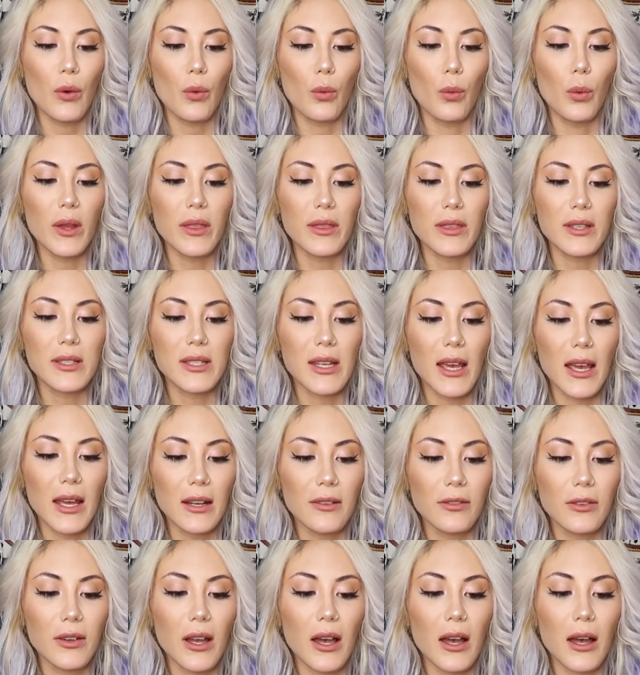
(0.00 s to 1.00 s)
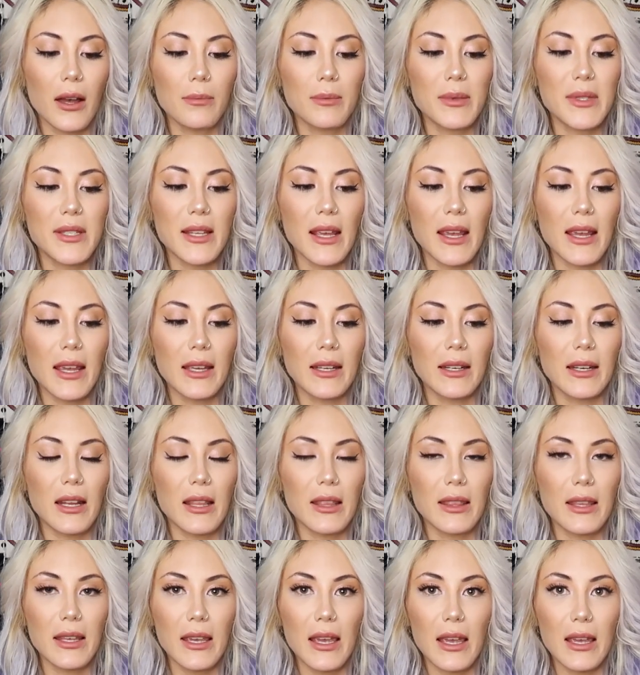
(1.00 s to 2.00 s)
with the ten of cups and
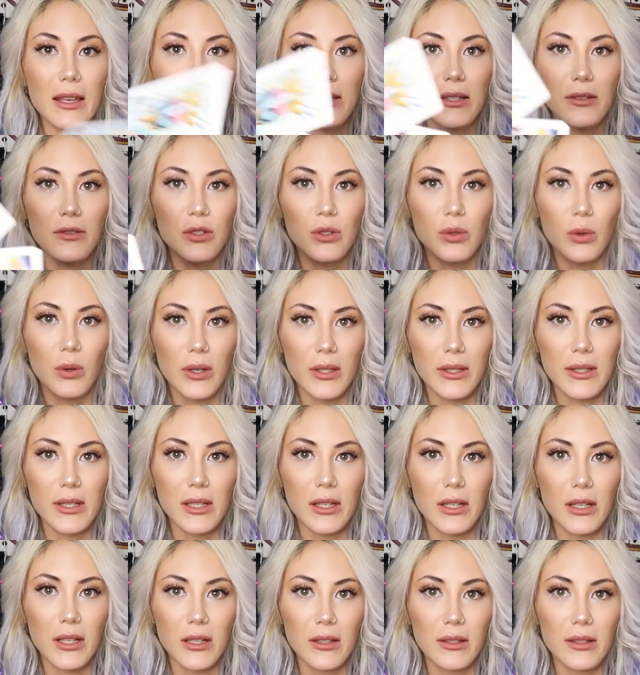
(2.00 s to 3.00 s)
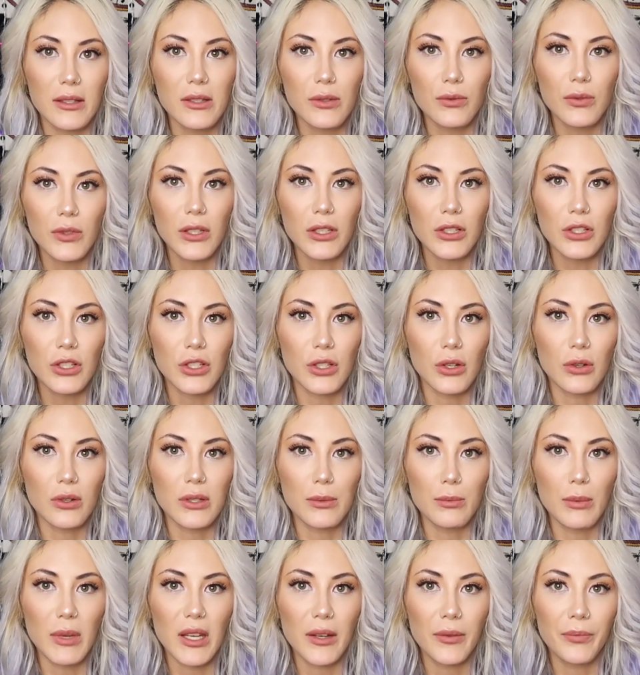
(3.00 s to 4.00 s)
the ace of swords here this really
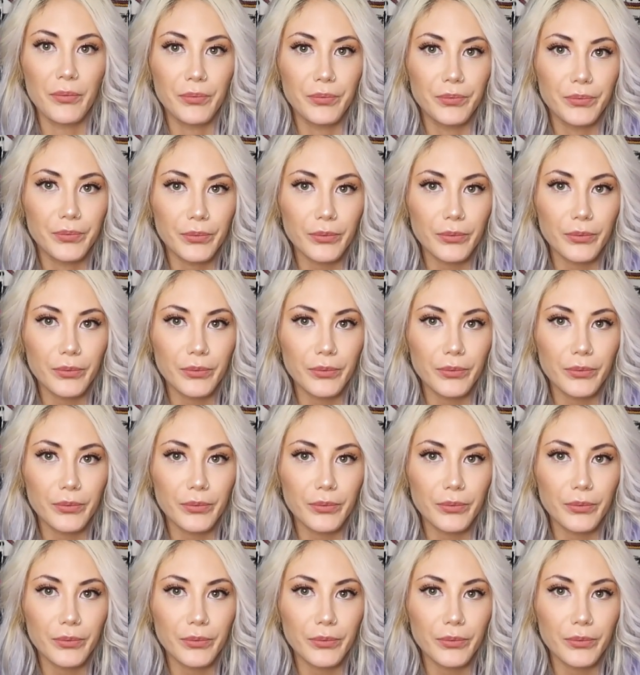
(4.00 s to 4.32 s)
shows me